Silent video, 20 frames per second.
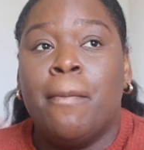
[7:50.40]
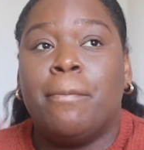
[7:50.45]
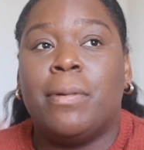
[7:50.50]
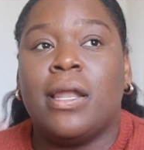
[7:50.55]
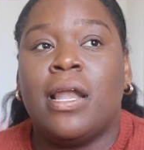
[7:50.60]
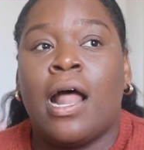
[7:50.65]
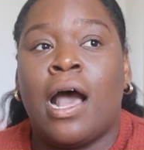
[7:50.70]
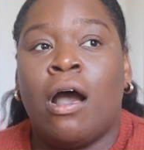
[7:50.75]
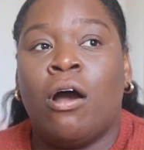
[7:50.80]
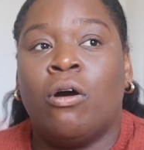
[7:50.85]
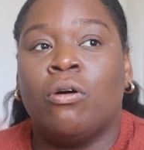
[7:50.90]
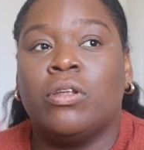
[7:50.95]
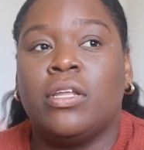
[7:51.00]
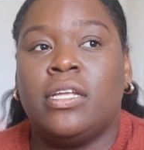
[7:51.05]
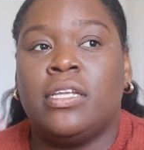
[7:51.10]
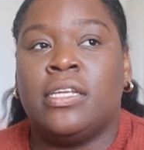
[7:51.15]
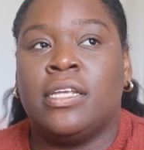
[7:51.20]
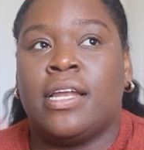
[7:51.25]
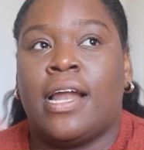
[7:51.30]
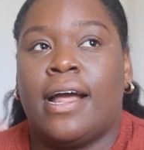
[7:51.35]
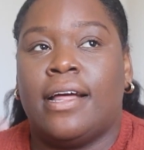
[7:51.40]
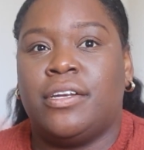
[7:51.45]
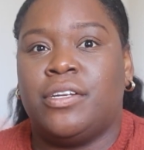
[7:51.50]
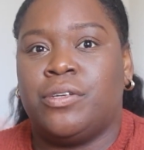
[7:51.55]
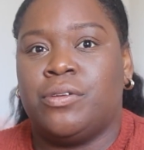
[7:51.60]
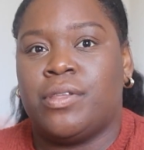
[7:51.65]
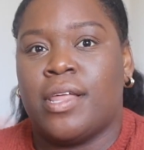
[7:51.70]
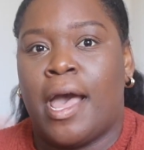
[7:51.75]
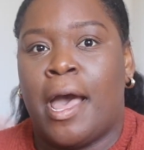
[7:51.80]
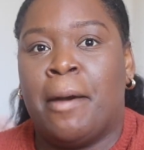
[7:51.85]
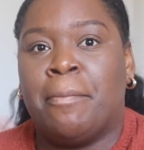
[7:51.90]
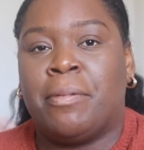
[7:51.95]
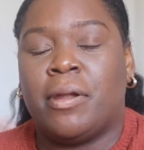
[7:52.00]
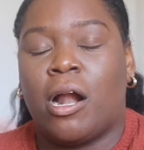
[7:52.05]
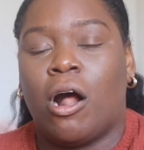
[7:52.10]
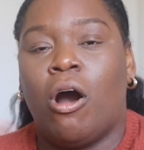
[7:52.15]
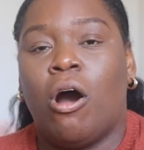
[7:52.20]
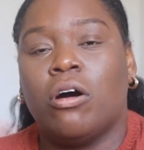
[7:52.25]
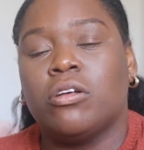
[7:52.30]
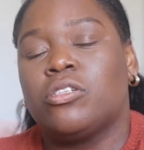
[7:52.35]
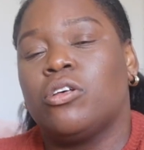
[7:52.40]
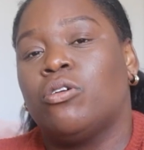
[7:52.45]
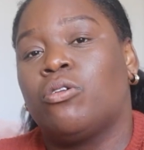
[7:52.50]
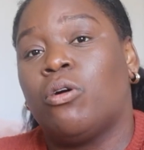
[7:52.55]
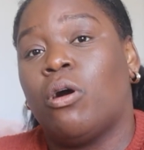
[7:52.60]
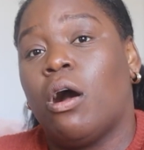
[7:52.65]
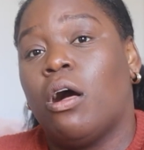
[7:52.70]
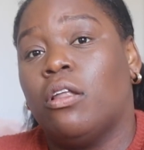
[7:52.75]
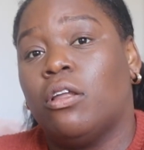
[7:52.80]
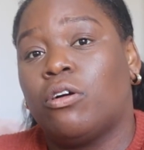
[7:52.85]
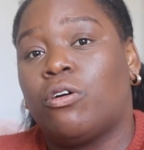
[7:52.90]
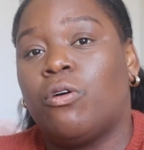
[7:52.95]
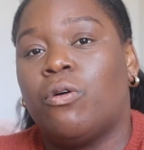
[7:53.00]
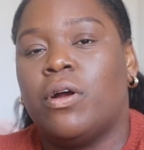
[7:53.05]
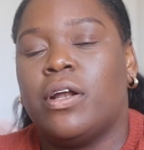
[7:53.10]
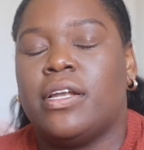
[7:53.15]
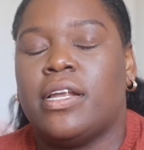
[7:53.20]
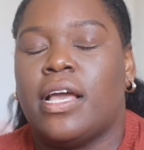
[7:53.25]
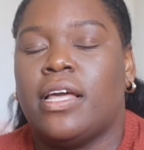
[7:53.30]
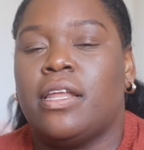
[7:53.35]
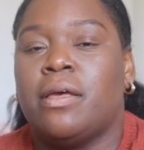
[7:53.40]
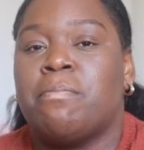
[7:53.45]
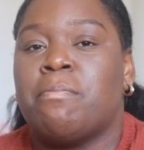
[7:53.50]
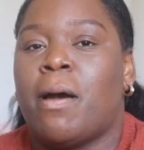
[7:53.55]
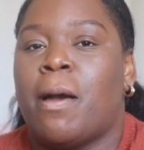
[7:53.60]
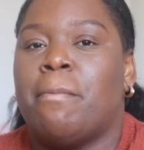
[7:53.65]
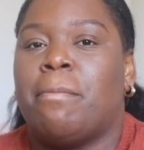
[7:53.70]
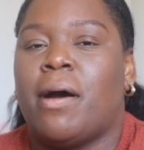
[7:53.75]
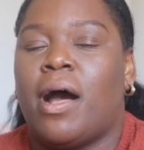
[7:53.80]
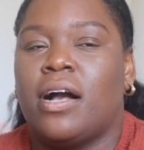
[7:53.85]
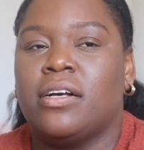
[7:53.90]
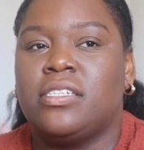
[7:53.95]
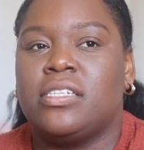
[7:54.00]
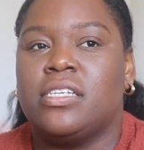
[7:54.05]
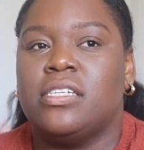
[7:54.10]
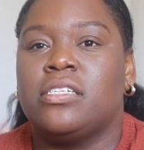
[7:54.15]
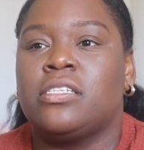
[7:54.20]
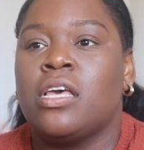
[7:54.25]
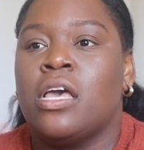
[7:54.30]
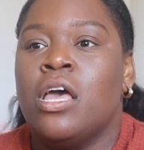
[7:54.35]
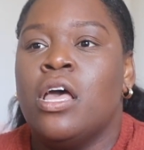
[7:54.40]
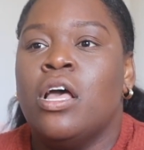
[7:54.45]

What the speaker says: but not only did I do that, but I also color coordinated my boxes.